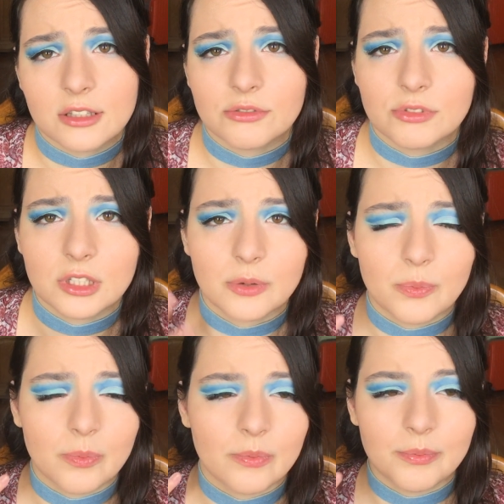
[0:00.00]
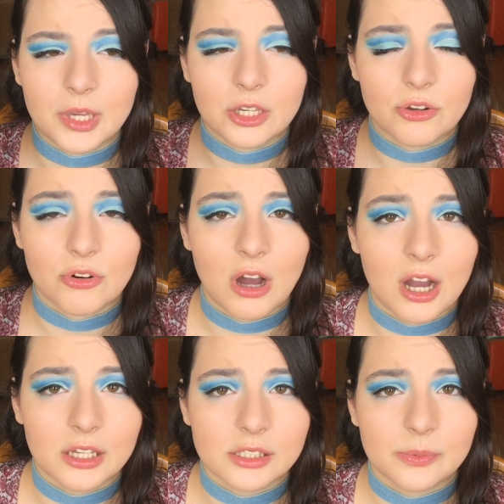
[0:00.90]
They really make your
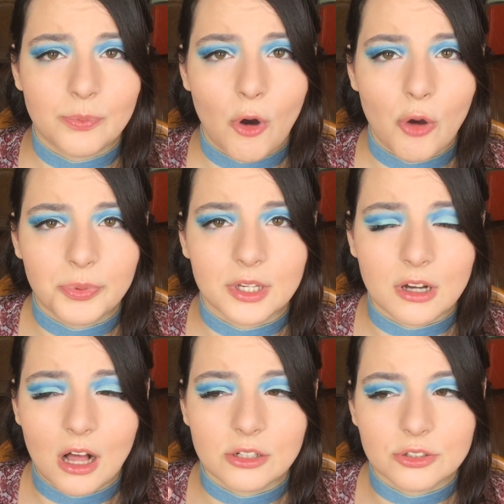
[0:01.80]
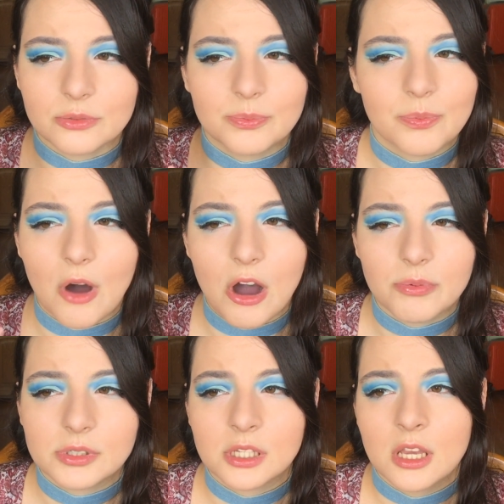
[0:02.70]
eyes pop, the color
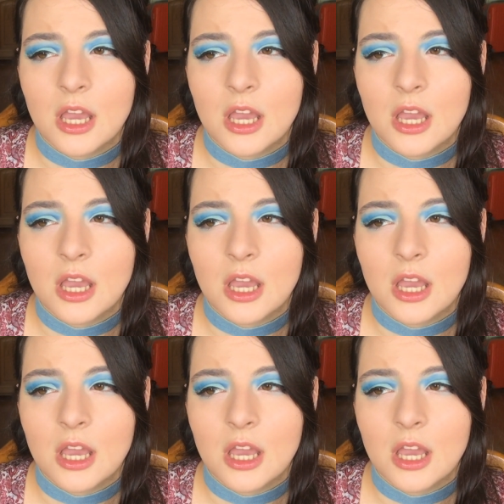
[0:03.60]
pops,